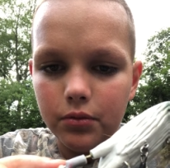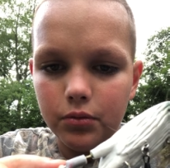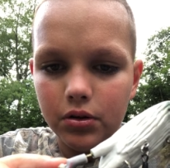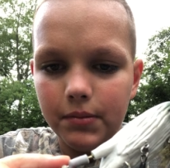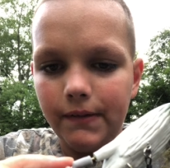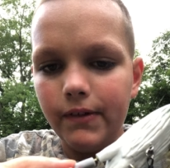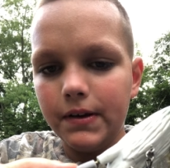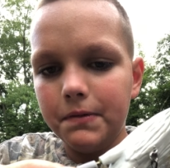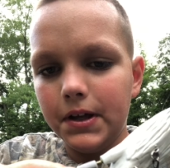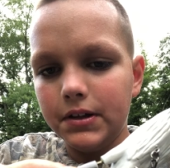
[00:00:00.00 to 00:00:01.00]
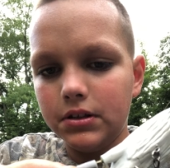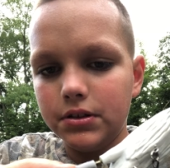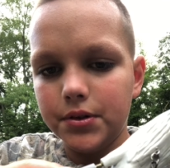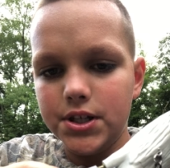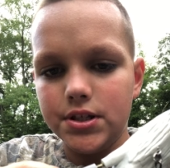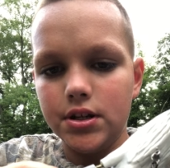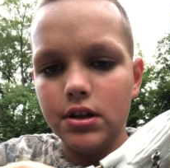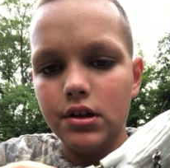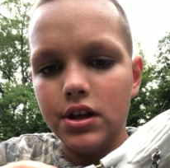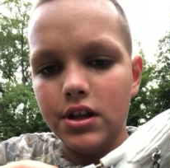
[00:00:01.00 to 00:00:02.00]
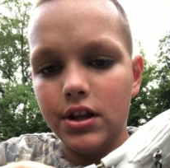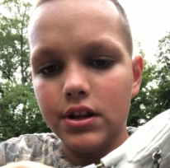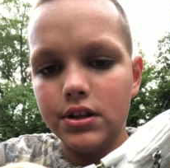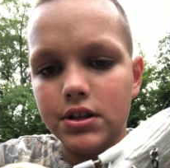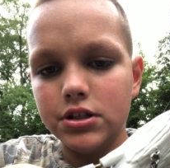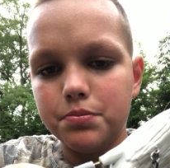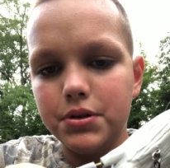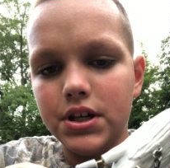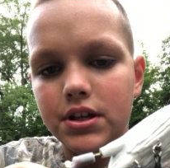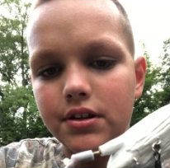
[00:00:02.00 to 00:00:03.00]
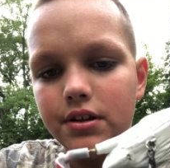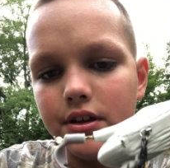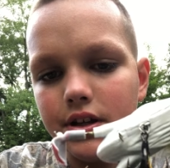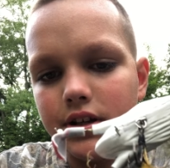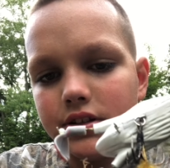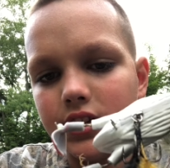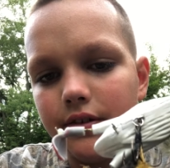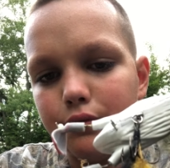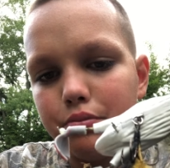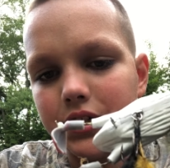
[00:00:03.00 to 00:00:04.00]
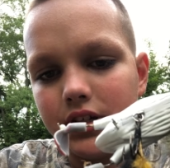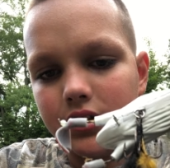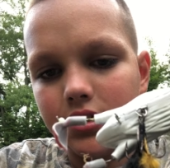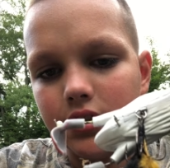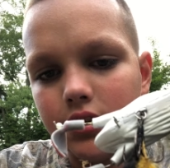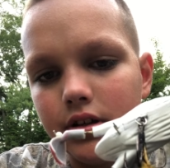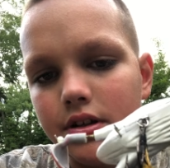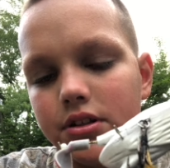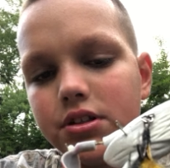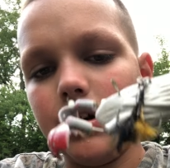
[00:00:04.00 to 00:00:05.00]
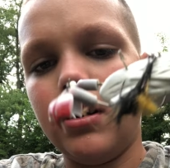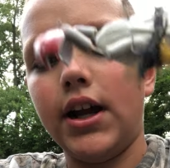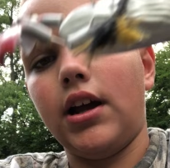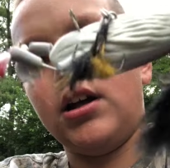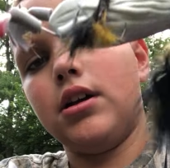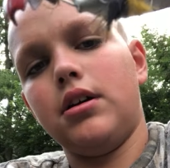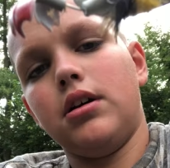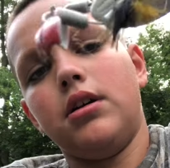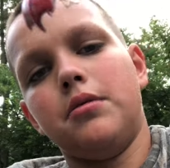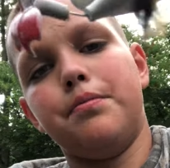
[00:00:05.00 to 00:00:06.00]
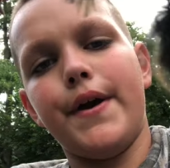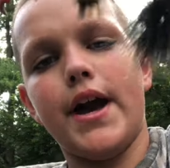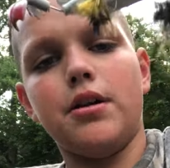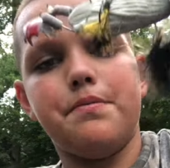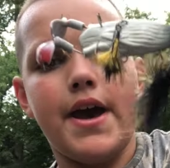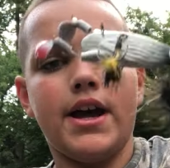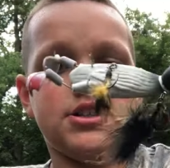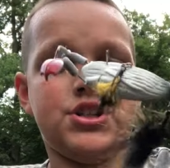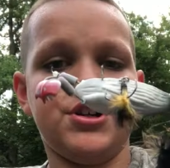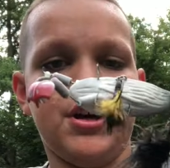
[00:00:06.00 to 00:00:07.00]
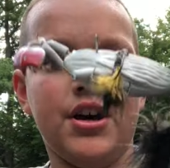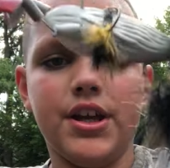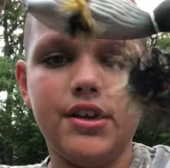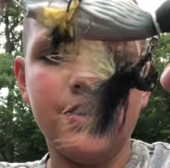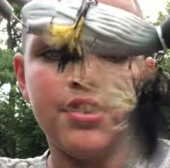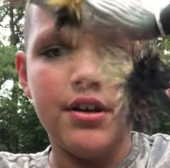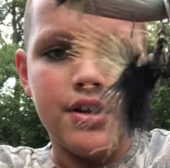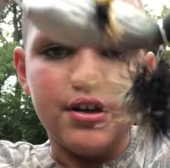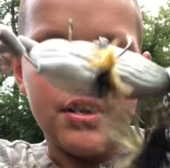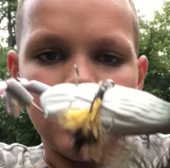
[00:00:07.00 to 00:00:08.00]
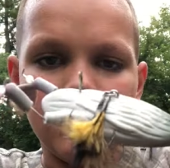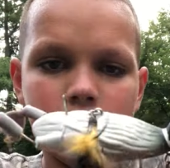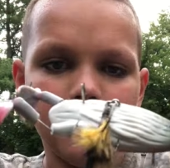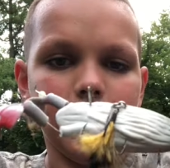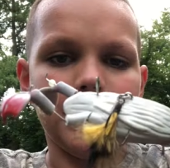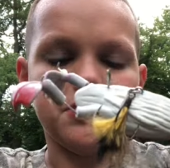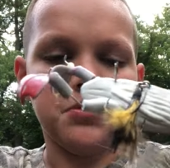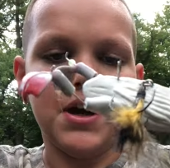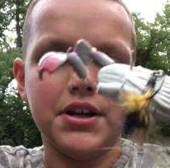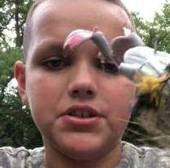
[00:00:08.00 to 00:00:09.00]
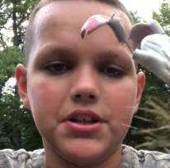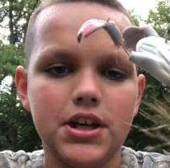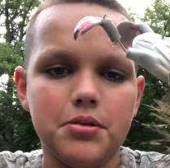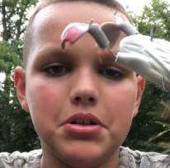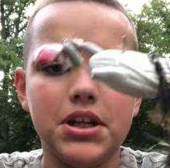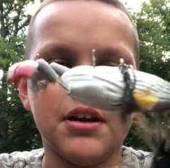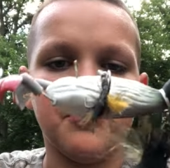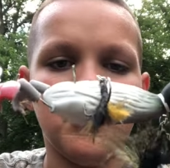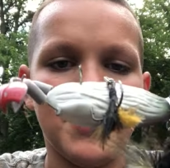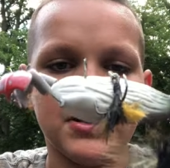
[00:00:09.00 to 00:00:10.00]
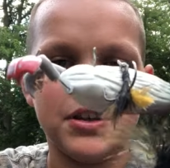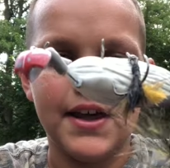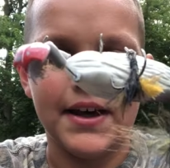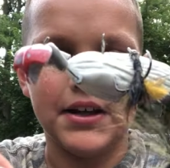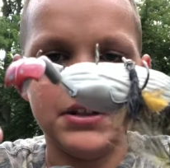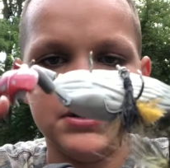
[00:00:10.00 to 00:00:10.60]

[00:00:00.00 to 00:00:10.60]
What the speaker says: Well, my friend found out the reason. And this bead, it doesn't have a bead. So I got a bad batch on it. So that's why. So you got to be careful about that.